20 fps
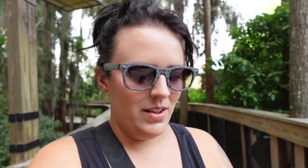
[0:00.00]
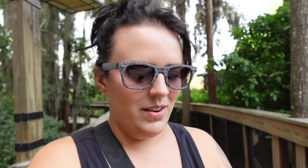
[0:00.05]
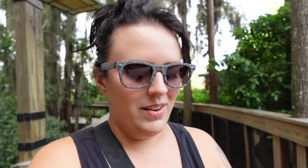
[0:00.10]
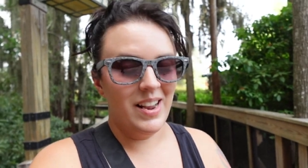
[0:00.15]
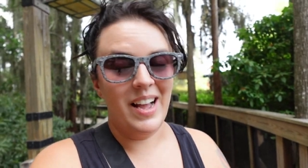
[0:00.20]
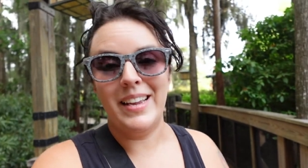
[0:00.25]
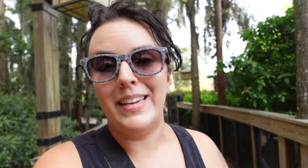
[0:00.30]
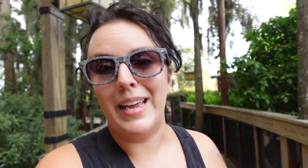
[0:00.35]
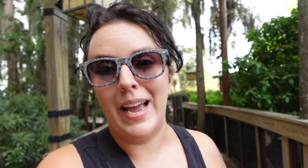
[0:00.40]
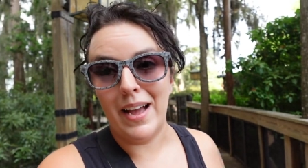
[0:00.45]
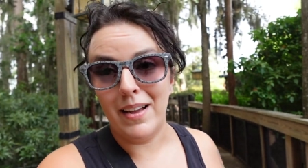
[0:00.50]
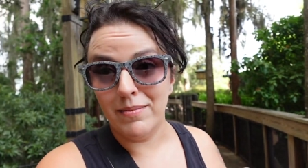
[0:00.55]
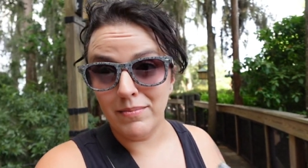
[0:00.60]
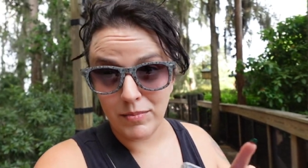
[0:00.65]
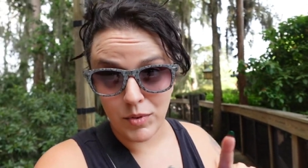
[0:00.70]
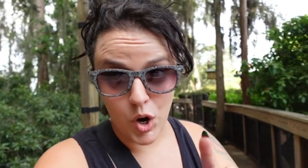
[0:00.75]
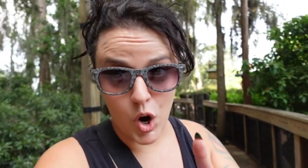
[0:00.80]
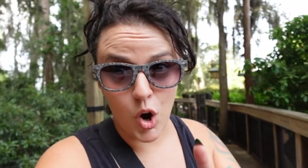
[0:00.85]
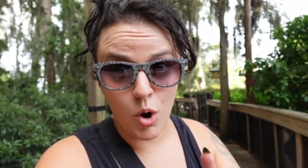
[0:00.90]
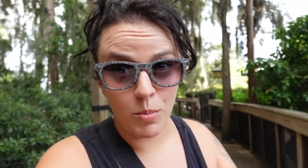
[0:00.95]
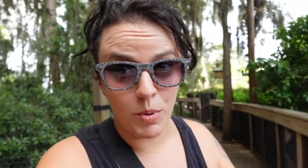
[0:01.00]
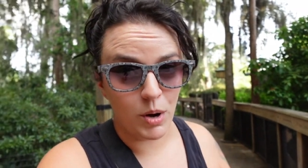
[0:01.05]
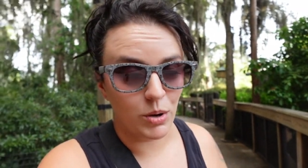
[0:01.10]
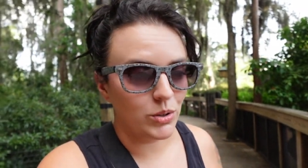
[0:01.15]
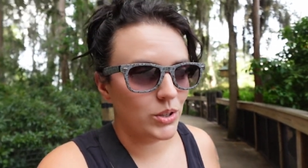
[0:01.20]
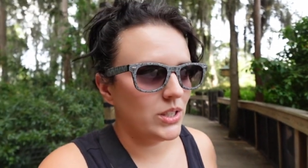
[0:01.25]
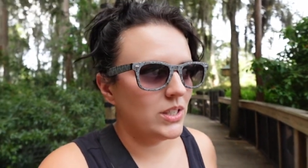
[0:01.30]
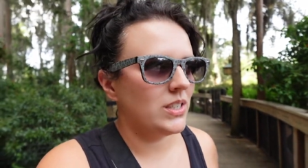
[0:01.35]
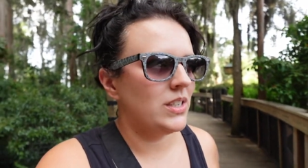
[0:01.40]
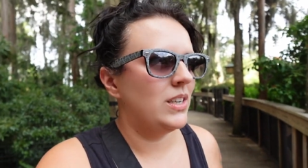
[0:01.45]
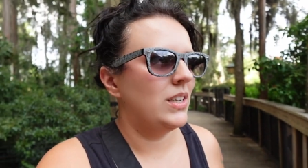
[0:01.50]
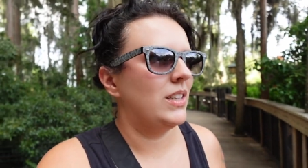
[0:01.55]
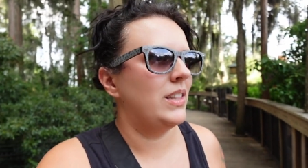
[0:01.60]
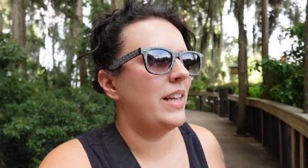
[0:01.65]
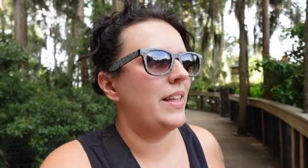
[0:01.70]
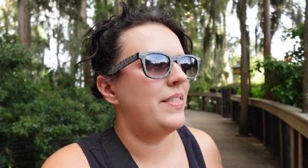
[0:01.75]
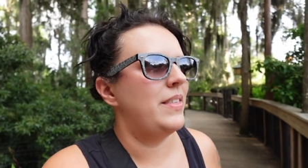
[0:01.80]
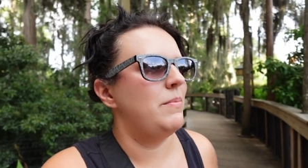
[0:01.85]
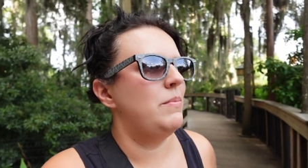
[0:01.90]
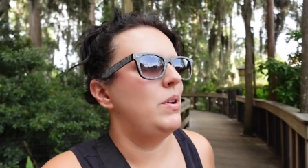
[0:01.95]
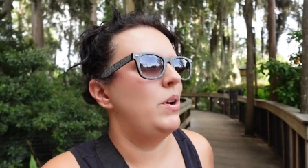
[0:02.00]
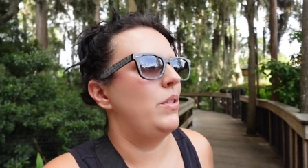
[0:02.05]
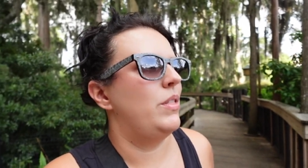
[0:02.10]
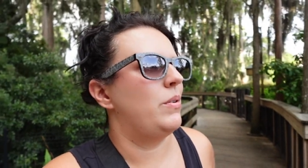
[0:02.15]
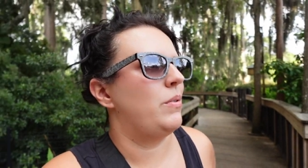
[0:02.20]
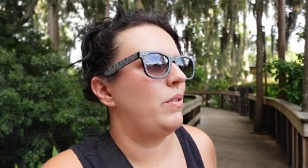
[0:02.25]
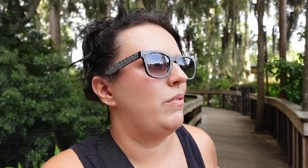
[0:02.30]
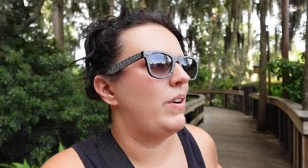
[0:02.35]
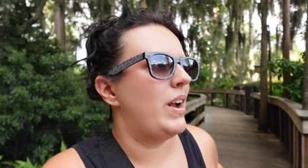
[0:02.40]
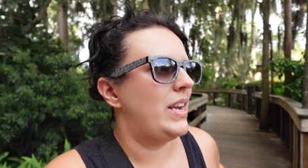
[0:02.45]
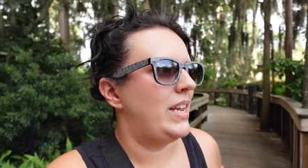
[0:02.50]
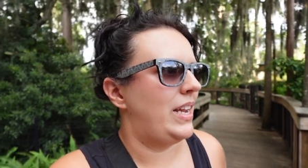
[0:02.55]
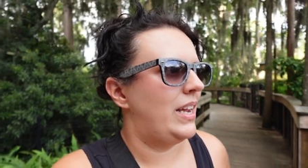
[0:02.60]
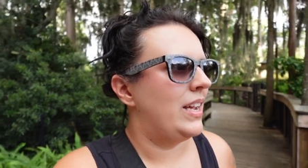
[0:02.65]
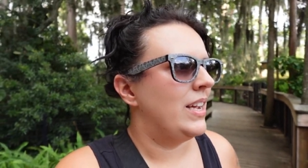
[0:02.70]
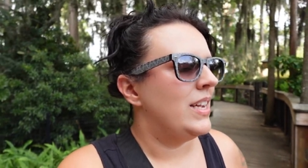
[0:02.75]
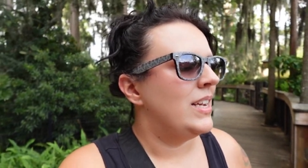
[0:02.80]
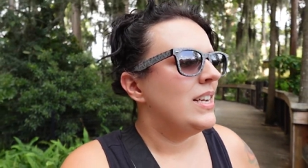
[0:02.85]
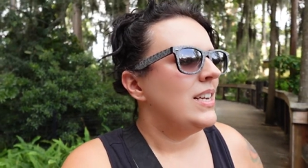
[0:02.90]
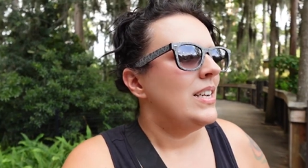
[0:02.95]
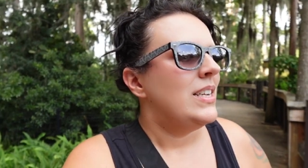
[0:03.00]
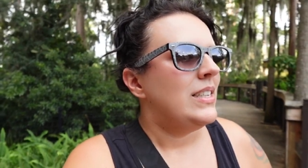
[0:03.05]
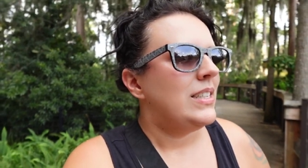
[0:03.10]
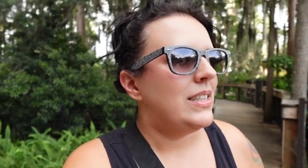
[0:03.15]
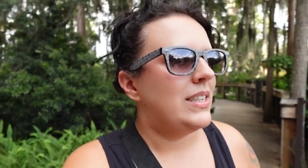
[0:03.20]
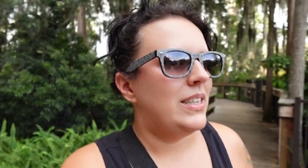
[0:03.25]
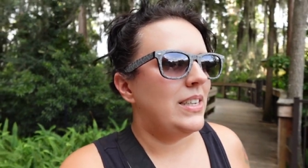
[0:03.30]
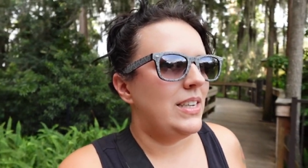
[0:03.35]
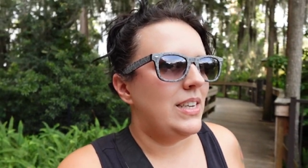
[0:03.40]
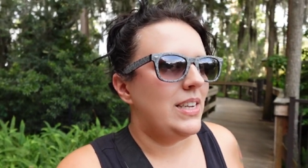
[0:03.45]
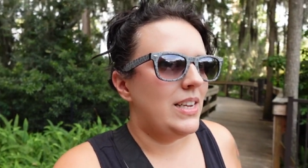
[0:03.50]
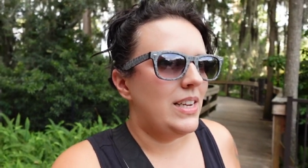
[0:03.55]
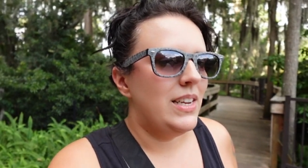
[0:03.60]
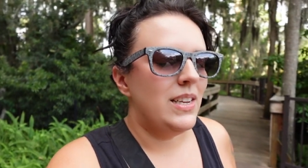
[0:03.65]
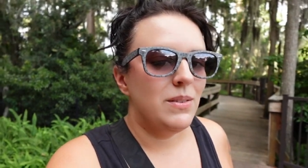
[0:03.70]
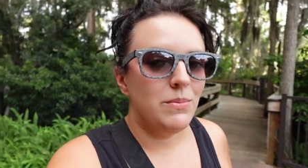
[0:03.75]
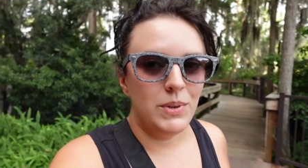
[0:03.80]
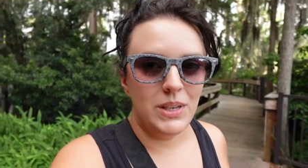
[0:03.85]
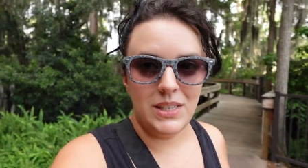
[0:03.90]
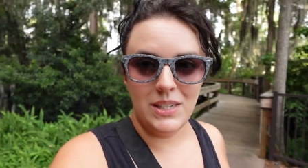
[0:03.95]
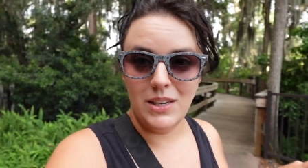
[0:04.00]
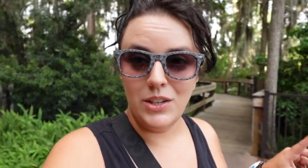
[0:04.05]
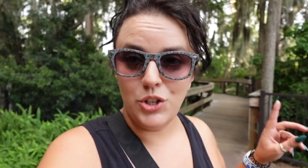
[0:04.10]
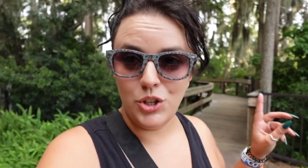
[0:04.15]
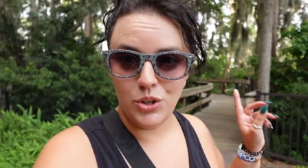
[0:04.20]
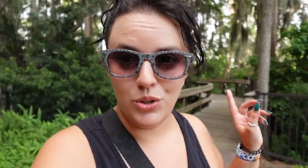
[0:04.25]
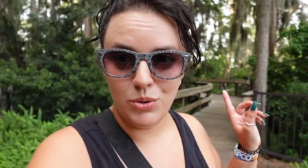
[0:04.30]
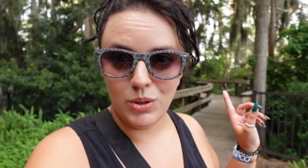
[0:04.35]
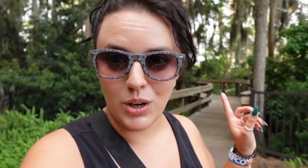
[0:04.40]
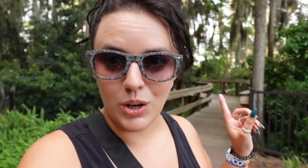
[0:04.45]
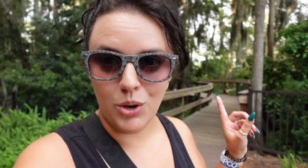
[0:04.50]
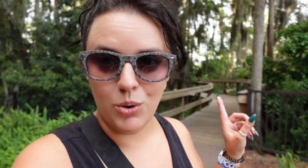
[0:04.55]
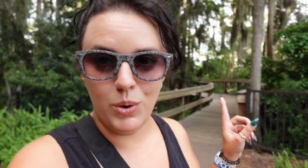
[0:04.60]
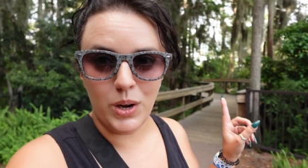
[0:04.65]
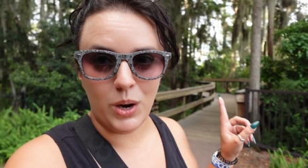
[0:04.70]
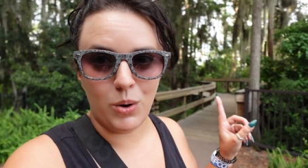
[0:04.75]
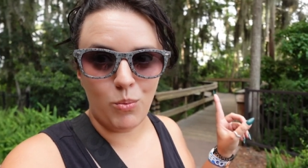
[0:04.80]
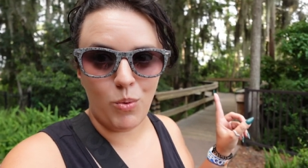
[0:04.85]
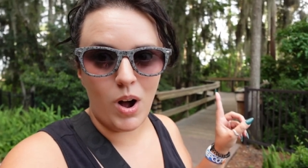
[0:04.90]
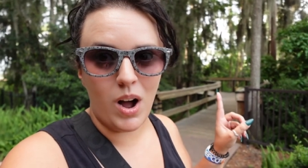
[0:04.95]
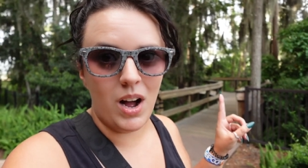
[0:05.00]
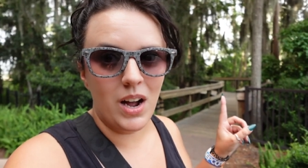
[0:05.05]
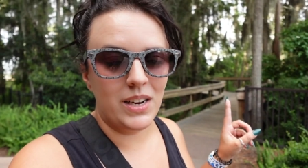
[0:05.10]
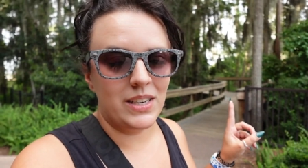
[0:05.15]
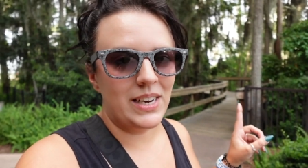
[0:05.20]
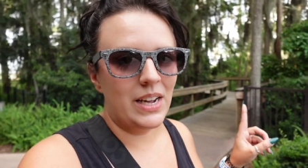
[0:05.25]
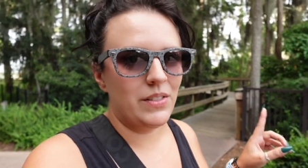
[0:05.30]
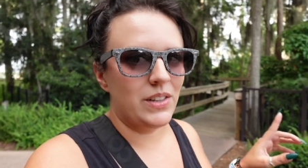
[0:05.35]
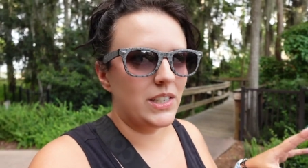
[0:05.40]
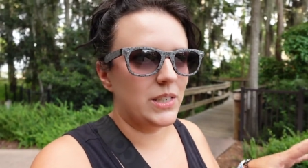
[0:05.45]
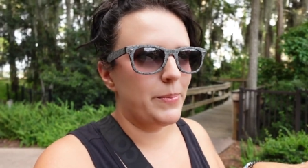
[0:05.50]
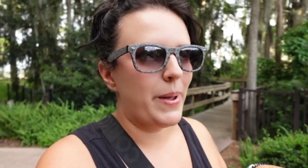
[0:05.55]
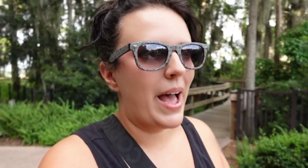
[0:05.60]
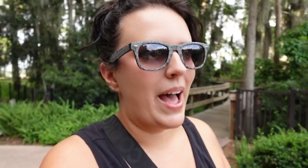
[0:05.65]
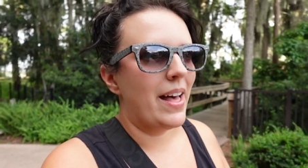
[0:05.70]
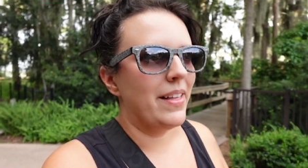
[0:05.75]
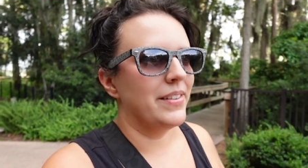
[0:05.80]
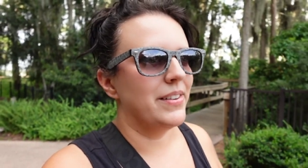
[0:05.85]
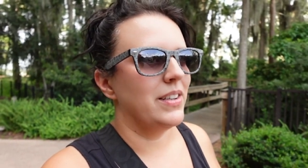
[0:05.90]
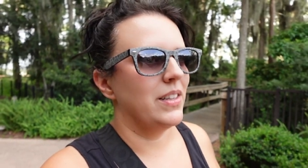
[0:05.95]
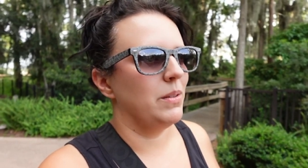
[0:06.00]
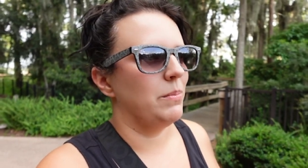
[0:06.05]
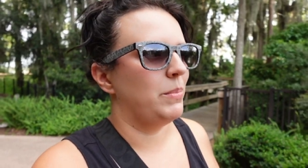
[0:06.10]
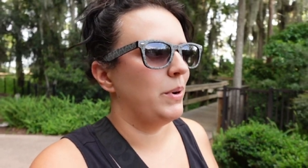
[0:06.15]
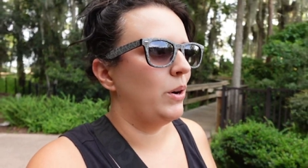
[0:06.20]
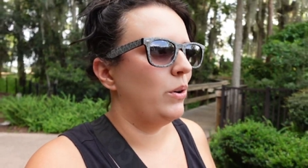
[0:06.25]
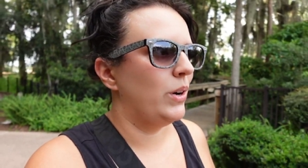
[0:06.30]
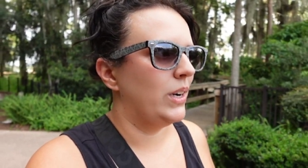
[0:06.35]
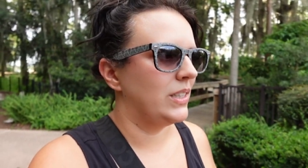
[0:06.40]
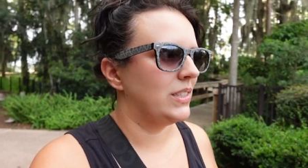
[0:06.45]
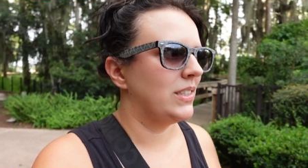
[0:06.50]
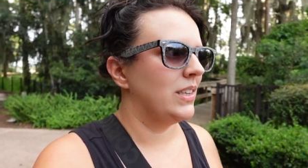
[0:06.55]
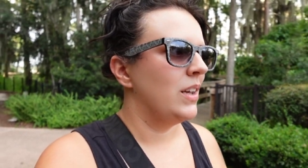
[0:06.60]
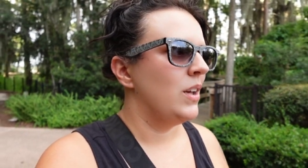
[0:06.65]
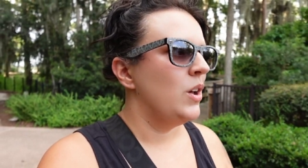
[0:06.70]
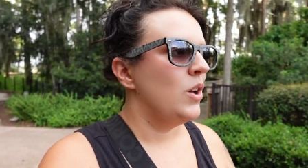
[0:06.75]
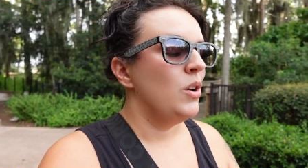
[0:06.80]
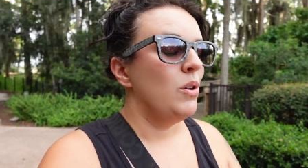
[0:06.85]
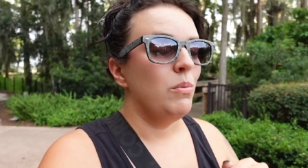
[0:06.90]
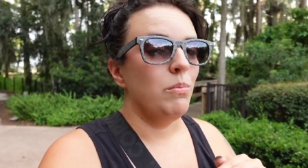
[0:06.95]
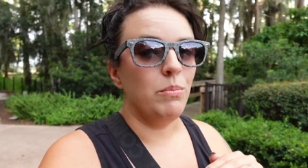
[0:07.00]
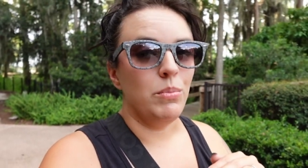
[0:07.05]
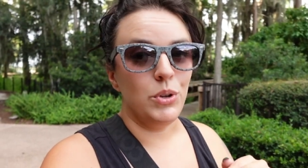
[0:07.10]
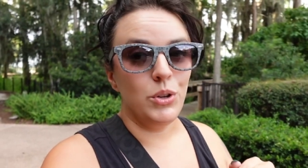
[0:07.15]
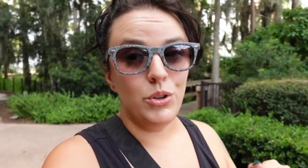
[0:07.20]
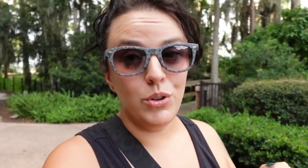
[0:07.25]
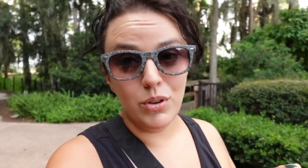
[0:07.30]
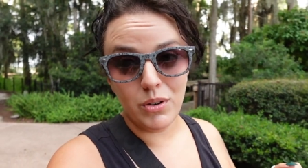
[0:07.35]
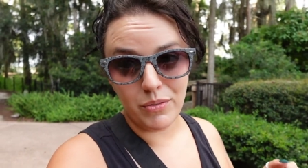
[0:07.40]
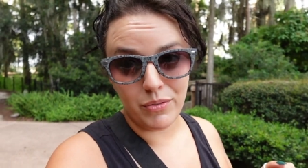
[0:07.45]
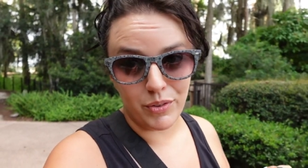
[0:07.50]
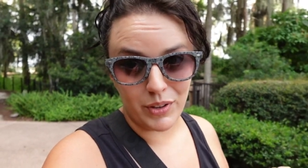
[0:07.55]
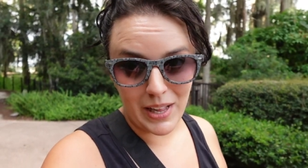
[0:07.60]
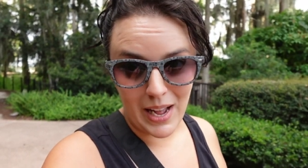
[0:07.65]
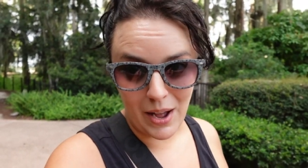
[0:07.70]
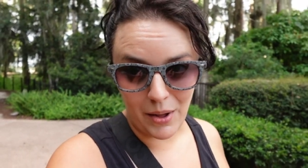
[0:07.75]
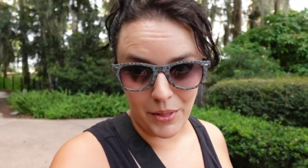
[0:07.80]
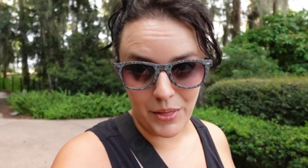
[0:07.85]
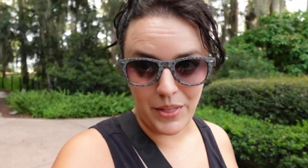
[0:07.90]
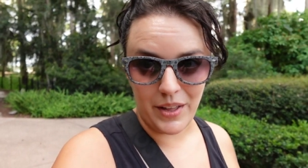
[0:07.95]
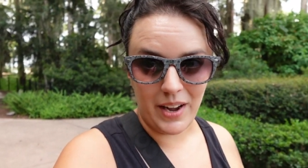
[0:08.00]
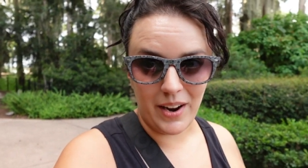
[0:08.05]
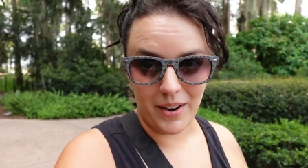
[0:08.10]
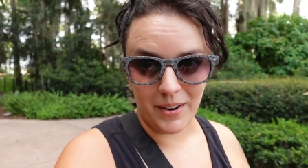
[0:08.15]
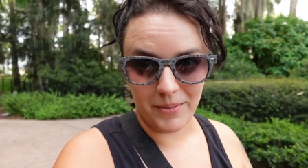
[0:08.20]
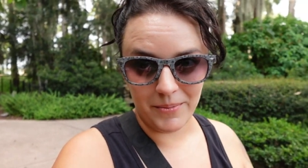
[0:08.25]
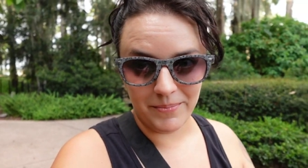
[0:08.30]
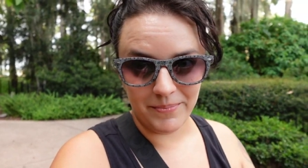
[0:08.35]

Not yet, almost. Let them know that we're ready to eat. We did do a quick walk down this path to the boat. It's beautiful out there.